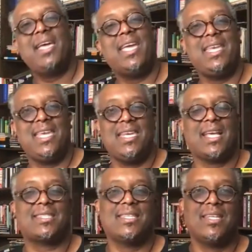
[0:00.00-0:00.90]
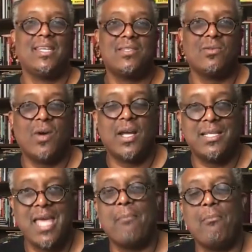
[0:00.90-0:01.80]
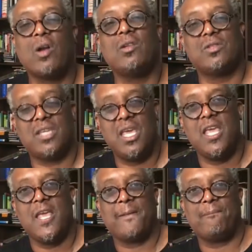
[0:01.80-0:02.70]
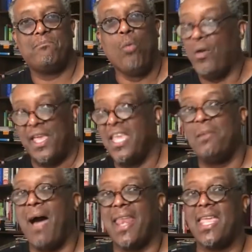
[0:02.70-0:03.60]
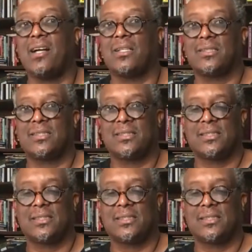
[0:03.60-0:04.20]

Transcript: E.D. Nixon is the one that tapped Martin Luther King more than anybody else.